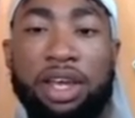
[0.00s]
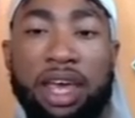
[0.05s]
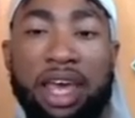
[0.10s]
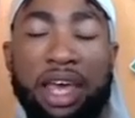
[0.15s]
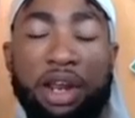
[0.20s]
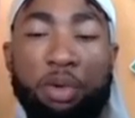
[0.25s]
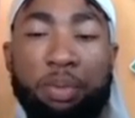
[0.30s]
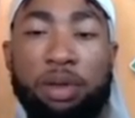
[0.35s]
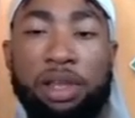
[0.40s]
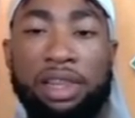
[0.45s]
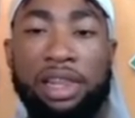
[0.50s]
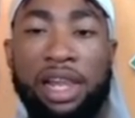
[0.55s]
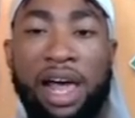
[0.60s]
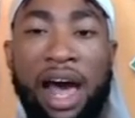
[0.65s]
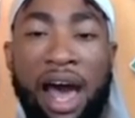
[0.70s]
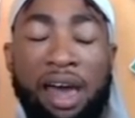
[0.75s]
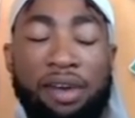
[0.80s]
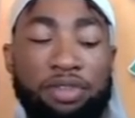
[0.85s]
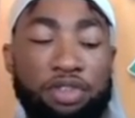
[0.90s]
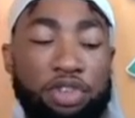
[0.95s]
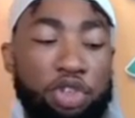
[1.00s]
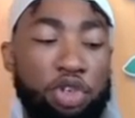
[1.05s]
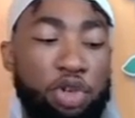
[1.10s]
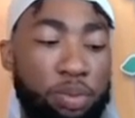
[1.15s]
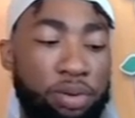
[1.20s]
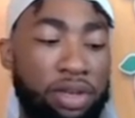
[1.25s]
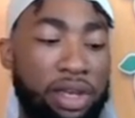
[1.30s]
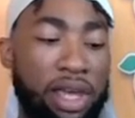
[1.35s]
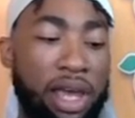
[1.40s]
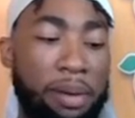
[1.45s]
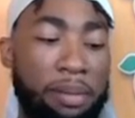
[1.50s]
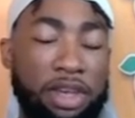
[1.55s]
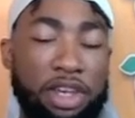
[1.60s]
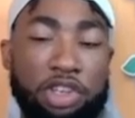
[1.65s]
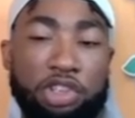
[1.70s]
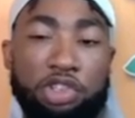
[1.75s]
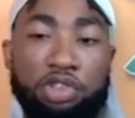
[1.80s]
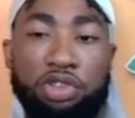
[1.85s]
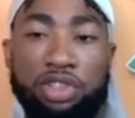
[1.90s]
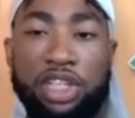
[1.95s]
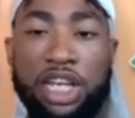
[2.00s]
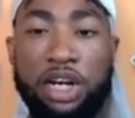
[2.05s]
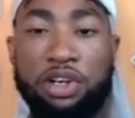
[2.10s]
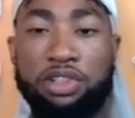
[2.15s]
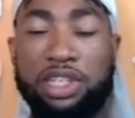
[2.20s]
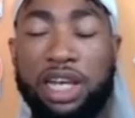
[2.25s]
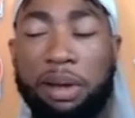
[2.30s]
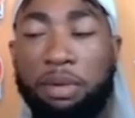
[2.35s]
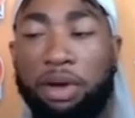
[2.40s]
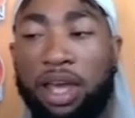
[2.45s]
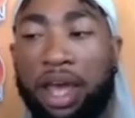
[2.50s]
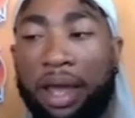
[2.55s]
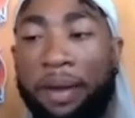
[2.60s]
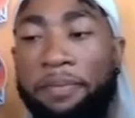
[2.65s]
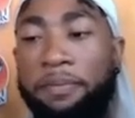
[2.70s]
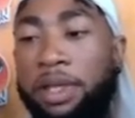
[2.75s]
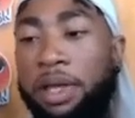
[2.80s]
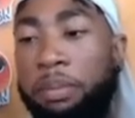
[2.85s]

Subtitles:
It'll be live 2 p.m. Eastern Standard Time, okay?